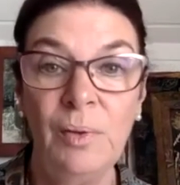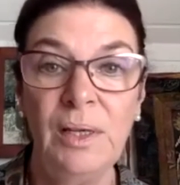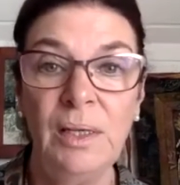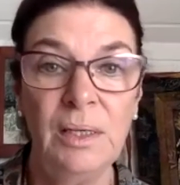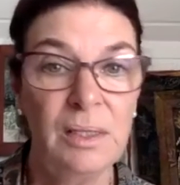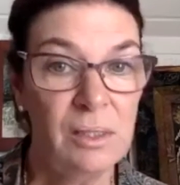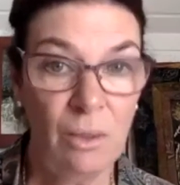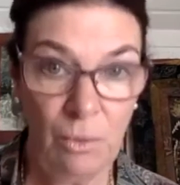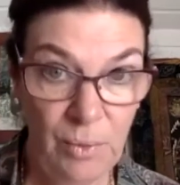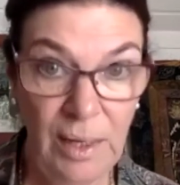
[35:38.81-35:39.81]
but he did a
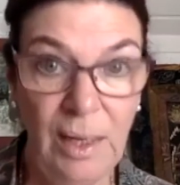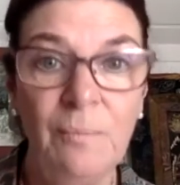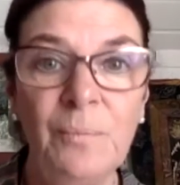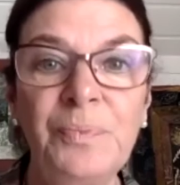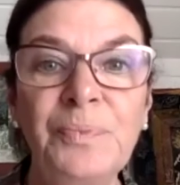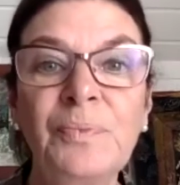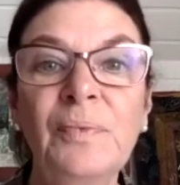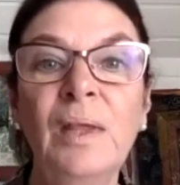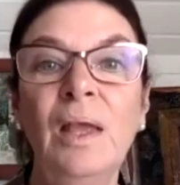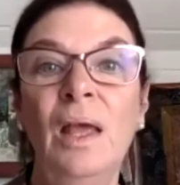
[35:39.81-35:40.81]
soul reading.
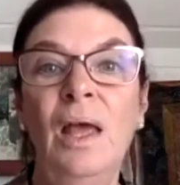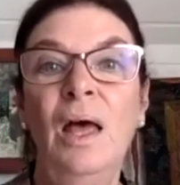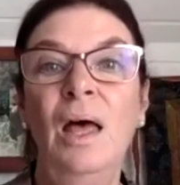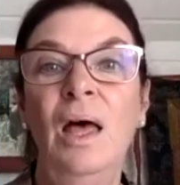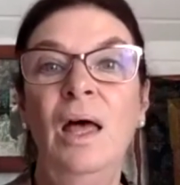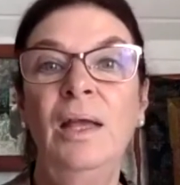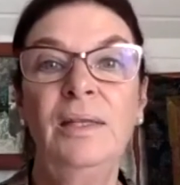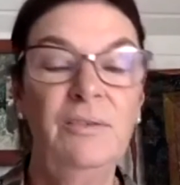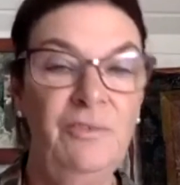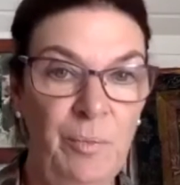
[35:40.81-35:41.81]
He
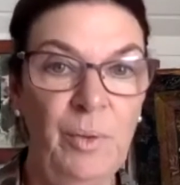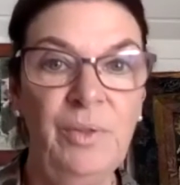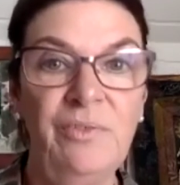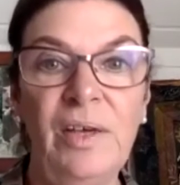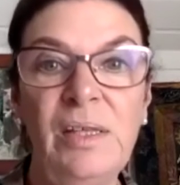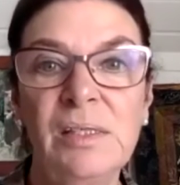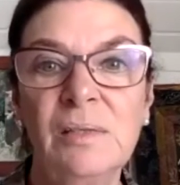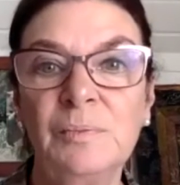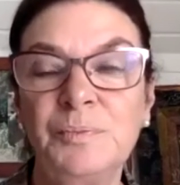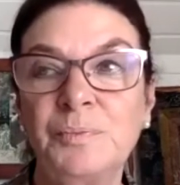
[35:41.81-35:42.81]
did for both of us.